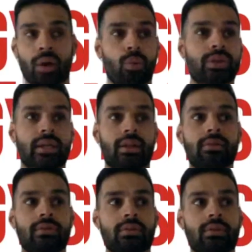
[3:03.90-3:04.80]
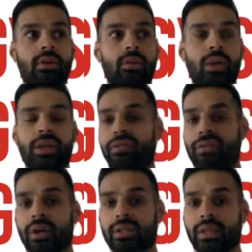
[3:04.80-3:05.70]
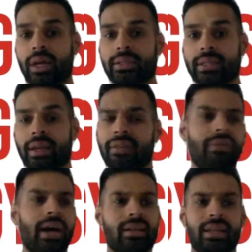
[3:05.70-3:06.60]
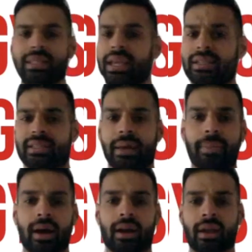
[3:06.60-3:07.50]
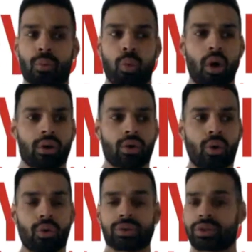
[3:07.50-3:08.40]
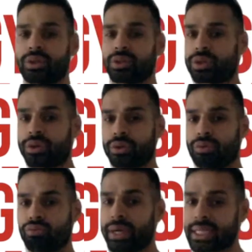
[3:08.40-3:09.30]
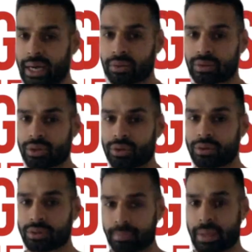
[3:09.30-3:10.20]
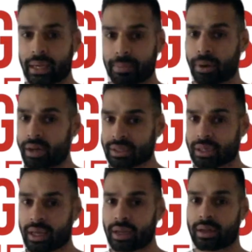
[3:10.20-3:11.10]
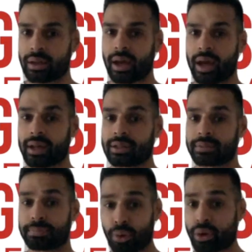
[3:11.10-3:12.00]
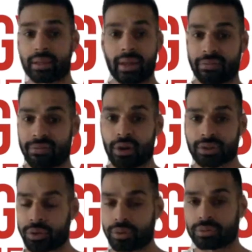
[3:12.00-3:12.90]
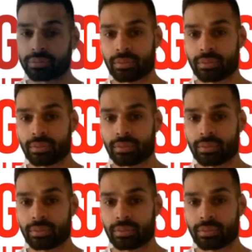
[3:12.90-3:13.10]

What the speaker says: was it when you first started? In fact, let's take a step back. What caused you to reach out to me personally and book in that first call?